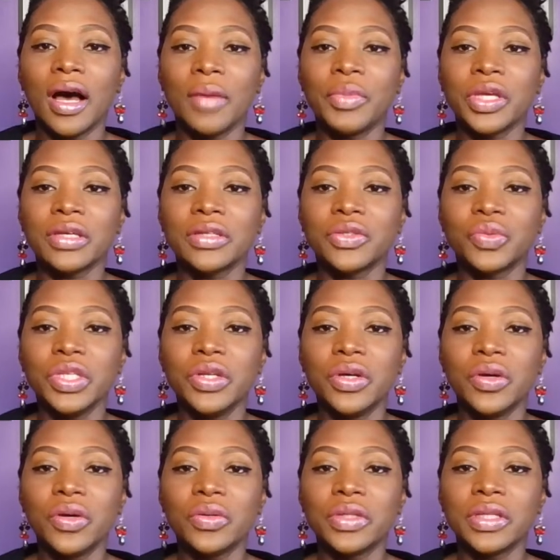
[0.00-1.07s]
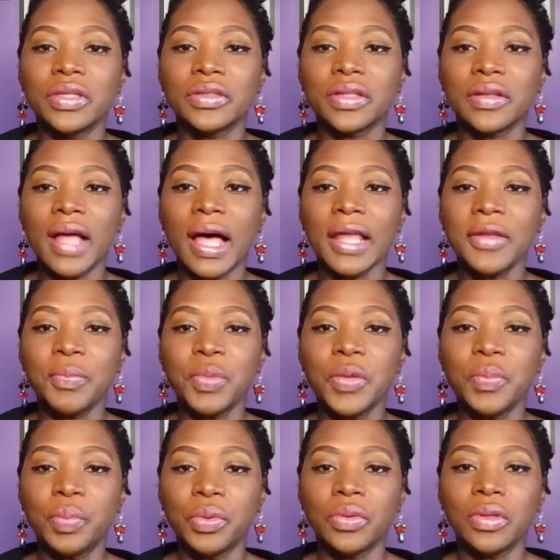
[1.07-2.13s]
because we know there's a lot of
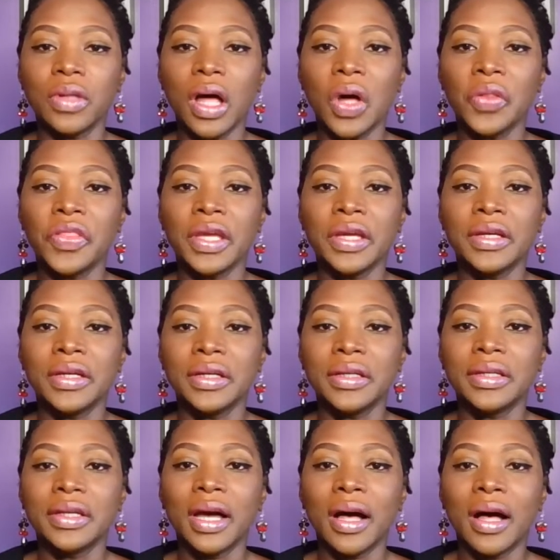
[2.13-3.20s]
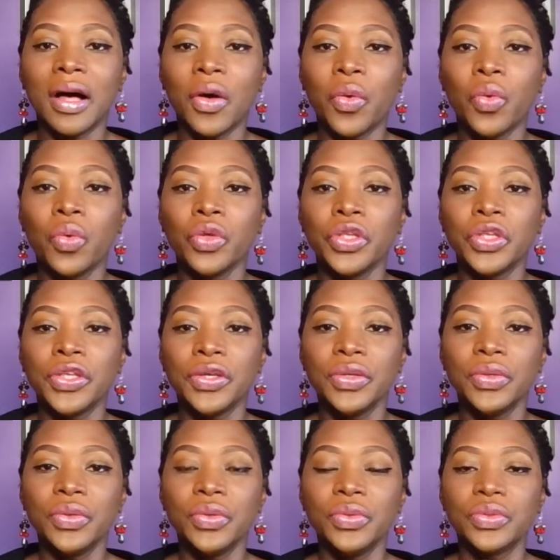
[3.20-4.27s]
people out there who
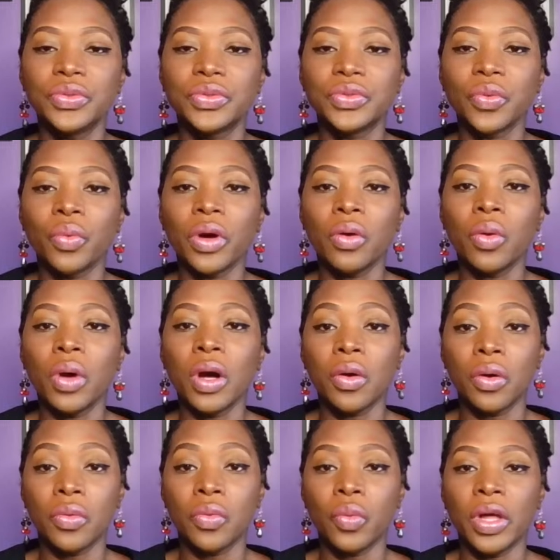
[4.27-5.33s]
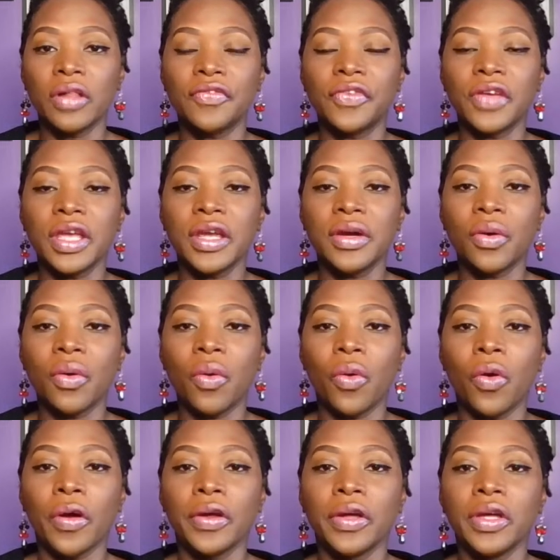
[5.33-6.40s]
are on welfare,
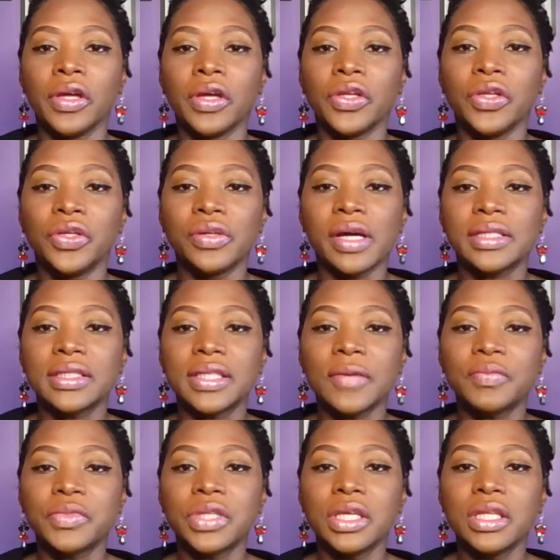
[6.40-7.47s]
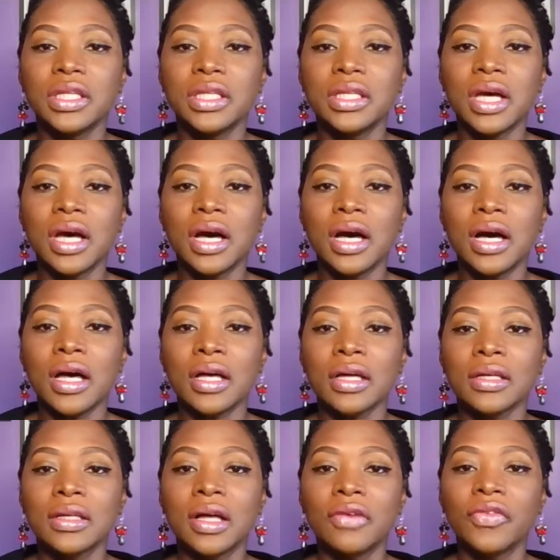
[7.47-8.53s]
or you're accepting
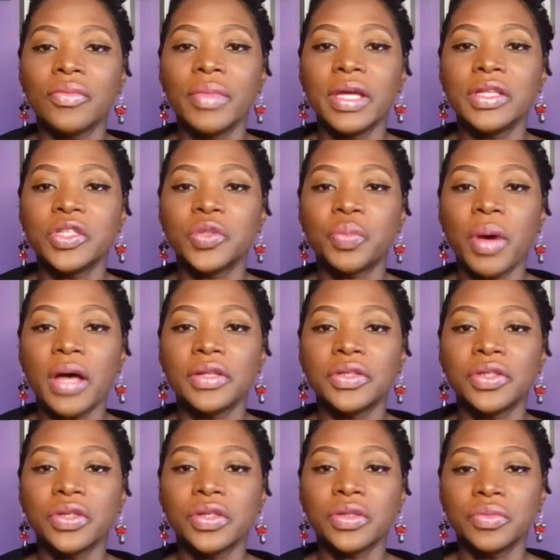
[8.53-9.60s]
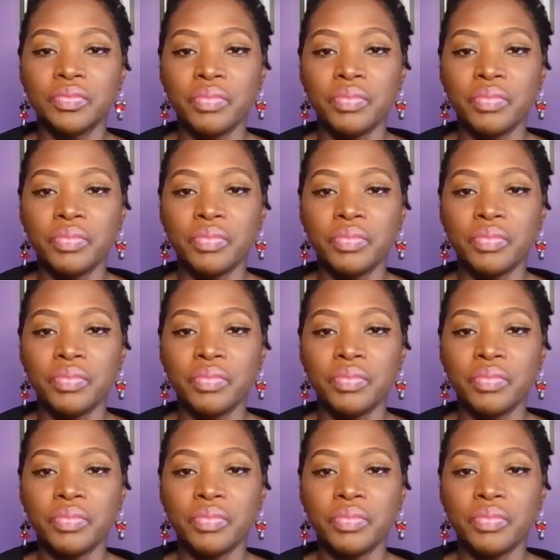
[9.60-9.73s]
government sponsored